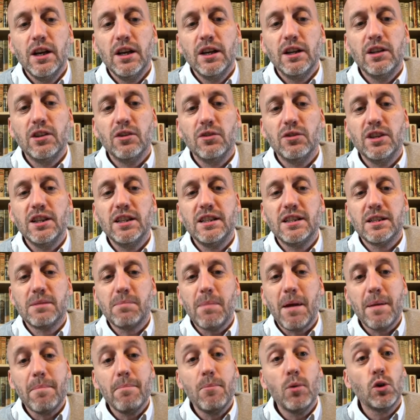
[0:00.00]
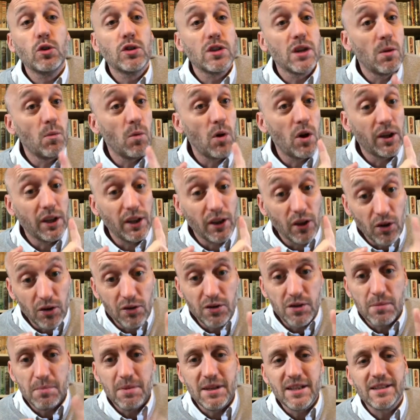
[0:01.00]
You'll need to spend more time working on
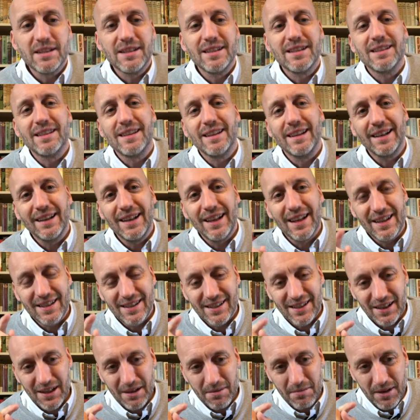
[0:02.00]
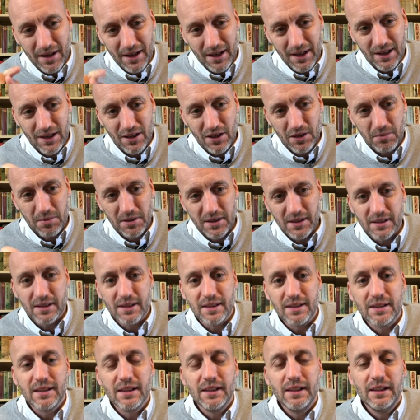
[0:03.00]
your business and less time in your
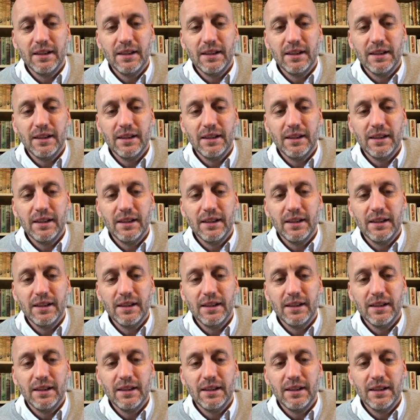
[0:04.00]
business.